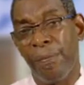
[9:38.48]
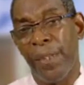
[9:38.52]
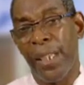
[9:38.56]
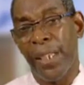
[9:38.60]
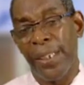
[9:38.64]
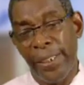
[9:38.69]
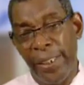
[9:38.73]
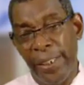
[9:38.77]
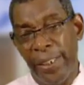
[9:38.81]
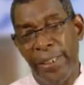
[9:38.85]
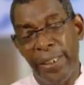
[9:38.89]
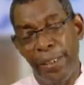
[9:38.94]

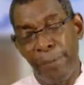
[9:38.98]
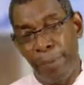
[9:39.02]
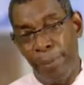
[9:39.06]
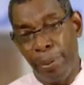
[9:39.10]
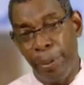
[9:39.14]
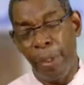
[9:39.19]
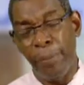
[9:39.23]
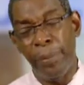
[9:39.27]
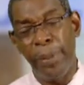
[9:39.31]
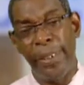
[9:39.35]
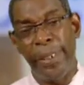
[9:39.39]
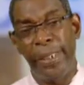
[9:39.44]
certain
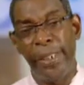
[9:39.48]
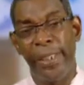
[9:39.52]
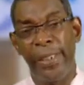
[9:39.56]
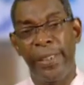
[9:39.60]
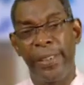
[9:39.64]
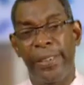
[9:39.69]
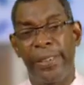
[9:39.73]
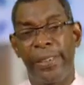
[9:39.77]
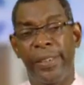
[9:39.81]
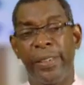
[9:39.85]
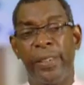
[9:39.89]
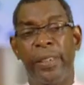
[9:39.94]

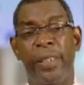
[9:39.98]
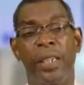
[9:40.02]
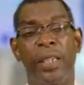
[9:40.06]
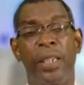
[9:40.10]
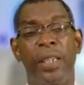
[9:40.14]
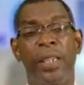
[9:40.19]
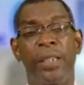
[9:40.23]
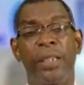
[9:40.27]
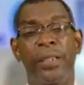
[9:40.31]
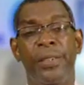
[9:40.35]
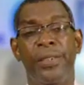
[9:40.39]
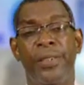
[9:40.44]
promises
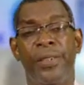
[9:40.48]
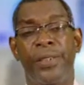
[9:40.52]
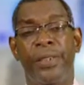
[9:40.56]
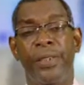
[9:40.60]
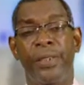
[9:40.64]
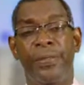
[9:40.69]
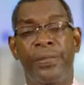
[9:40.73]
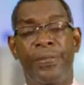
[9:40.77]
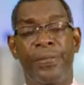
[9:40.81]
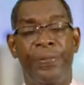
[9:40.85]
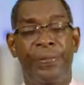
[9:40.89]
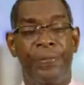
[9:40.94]

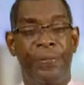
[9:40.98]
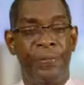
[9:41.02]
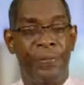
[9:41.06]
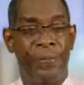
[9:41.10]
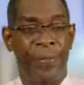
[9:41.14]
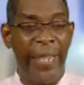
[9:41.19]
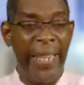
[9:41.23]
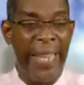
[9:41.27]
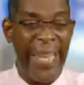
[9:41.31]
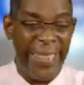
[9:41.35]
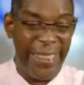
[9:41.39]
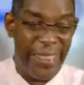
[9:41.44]
to
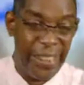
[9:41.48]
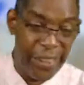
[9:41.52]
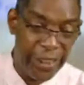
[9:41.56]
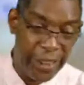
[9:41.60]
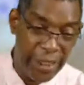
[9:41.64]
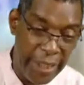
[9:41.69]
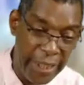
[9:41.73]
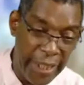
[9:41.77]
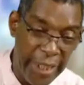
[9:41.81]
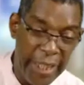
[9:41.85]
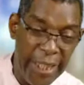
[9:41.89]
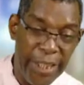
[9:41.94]

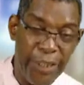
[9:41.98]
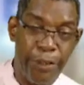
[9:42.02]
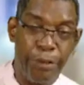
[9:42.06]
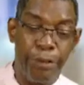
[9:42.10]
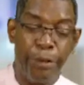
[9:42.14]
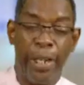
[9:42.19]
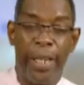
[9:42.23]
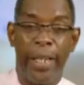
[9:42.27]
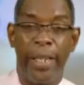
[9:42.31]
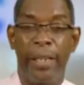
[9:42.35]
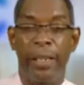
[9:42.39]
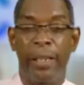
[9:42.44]
fleshly
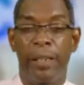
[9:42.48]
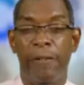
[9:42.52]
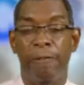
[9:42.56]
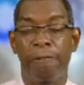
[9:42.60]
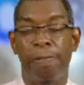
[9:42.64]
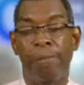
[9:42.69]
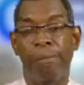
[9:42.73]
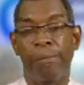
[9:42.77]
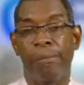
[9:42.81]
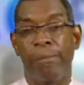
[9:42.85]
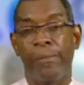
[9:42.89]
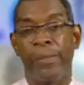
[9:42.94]
Israel.
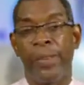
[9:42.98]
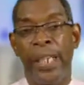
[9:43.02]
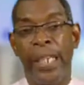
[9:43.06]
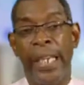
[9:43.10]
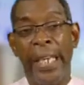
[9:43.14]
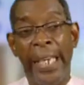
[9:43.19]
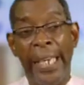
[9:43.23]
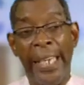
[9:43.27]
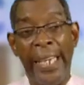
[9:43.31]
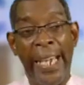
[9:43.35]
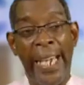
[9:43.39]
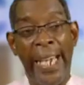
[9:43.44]

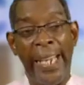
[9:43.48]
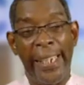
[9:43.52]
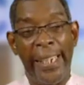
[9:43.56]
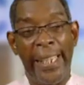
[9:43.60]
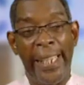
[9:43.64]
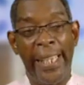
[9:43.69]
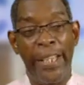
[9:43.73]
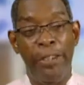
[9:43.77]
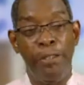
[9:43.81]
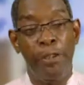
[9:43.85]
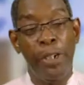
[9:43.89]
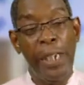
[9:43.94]
He had
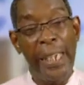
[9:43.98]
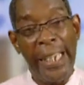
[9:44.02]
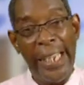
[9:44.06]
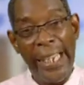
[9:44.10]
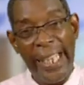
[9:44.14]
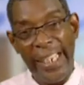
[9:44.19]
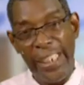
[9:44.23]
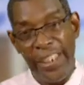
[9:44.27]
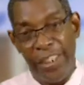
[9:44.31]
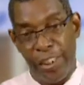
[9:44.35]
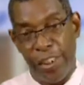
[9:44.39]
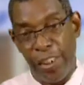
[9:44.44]
a
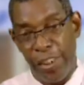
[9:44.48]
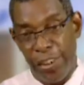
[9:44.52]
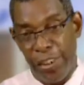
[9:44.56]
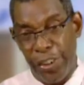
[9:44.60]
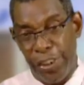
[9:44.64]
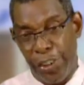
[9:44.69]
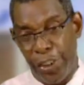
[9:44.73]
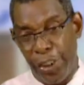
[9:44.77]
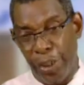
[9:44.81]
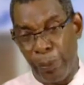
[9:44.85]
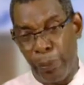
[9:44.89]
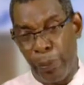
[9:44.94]

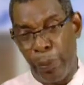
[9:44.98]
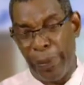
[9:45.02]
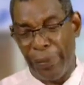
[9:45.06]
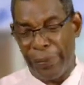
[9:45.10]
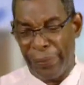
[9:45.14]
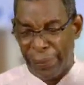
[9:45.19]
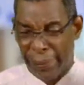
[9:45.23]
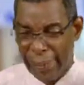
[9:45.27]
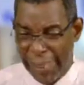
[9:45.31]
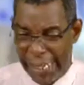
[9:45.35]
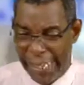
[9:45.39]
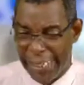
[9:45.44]
relationship with
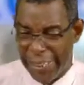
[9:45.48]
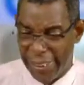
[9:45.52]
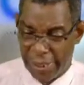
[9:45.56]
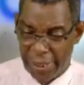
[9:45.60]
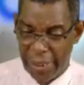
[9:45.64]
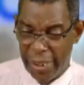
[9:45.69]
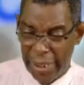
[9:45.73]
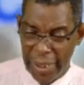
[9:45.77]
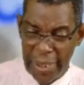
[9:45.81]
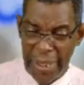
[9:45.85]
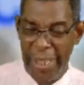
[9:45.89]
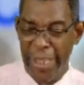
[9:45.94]

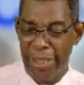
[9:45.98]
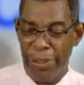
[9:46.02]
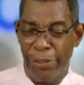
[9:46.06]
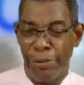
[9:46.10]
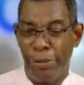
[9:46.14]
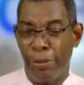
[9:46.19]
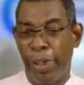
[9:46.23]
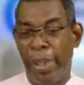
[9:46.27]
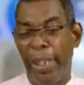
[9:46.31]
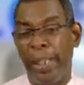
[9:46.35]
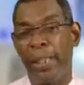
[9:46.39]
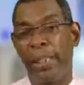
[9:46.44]
fleshly
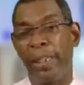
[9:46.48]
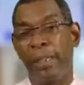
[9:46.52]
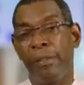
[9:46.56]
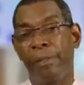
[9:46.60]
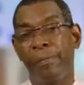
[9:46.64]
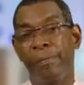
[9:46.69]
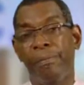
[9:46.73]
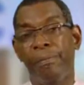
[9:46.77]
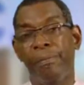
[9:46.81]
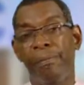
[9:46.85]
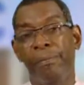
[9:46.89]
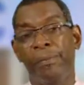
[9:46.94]
Israel.
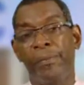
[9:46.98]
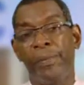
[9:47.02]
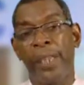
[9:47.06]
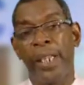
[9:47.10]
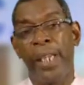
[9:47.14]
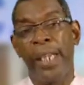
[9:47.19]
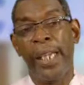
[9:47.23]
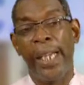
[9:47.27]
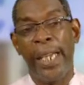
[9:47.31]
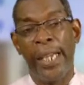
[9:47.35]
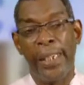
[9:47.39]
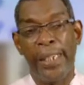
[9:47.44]

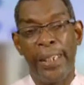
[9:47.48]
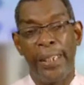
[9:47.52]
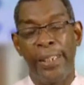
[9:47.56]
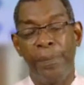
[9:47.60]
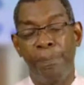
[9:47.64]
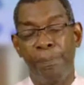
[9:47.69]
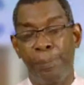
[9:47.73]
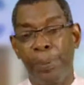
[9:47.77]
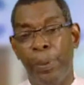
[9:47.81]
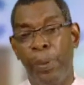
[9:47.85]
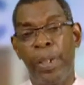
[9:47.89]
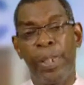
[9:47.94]
And it's
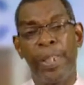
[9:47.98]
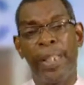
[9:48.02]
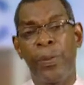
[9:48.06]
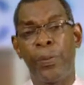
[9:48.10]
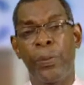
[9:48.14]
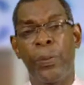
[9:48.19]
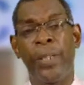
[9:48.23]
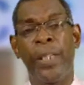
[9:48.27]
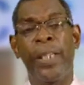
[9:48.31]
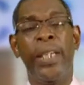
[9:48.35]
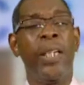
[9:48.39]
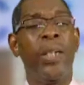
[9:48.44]
important that
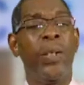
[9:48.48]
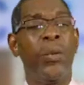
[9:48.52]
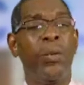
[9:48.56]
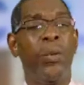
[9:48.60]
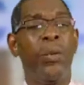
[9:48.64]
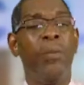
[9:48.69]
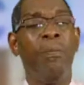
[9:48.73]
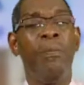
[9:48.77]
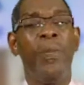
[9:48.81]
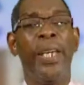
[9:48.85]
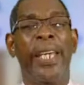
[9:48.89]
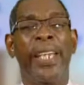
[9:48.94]
we
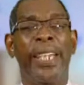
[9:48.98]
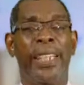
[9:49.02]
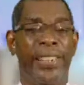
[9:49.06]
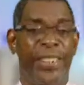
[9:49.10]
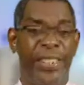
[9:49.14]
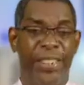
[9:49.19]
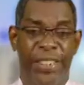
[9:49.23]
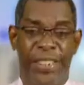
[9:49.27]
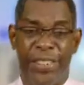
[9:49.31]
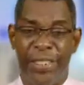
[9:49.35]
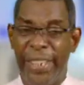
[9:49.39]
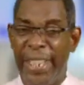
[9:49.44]
make a
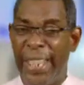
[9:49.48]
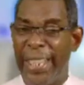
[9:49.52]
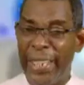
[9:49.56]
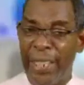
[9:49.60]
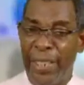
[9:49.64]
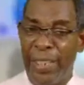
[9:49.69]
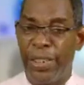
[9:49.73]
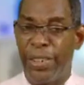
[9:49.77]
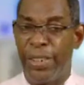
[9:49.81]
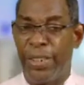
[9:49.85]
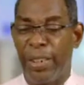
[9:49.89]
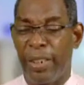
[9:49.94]

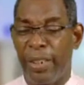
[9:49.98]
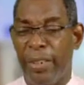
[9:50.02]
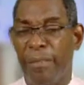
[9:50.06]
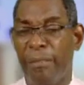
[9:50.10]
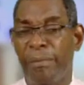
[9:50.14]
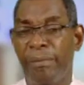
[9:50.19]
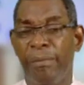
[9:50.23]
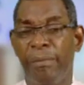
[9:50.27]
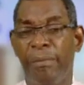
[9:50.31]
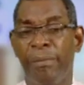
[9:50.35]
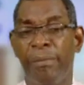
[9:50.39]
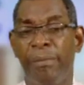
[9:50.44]

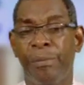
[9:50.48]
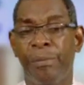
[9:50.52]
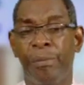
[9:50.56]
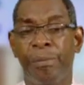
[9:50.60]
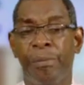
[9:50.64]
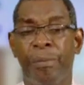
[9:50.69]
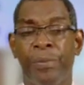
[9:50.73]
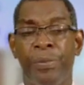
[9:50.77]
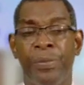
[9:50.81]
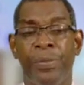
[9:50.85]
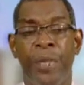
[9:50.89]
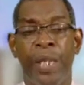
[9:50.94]
distinction
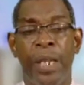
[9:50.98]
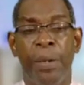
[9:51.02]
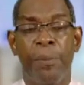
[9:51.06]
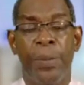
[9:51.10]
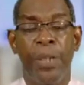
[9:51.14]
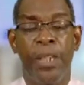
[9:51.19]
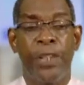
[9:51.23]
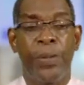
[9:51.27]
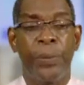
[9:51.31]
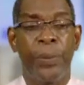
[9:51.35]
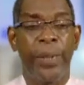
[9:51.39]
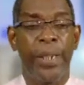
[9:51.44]

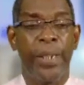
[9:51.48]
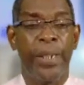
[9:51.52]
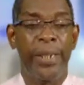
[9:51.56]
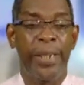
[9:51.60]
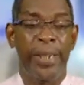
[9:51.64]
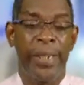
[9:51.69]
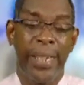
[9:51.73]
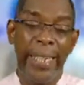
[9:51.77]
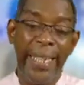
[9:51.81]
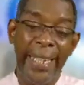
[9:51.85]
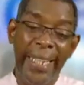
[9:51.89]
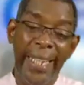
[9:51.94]

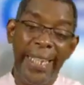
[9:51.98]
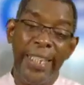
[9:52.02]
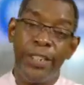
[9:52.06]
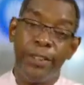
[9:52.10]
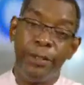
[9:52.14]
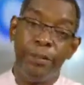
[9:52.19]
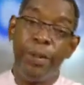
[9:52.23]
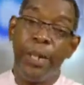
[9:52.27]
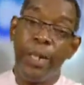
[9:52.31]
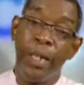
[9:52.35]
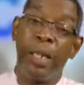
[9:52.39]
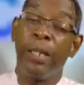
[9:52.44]
between
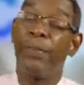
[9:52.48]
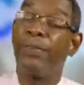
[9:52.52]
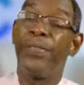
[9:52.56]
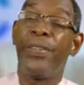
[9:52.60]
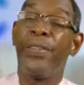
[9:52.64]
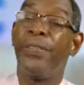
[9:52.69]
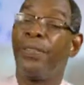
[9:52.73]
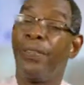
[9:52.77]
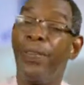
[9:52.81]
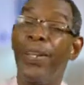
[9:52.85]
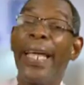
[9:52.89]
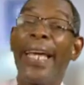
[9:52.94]
Israel of
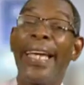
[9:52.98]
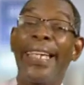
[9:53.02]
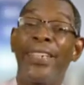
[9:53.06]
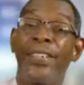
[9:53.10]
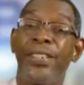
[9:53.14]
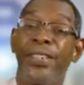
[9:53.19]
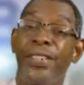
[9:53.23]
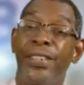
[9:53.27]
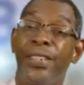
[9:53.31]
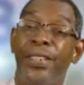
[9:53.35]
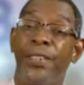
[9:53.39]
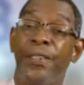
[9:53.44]
the
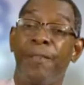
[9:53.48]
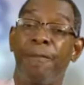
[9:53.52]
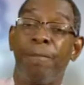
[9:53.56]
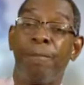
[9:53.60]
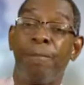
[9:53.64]
flesh,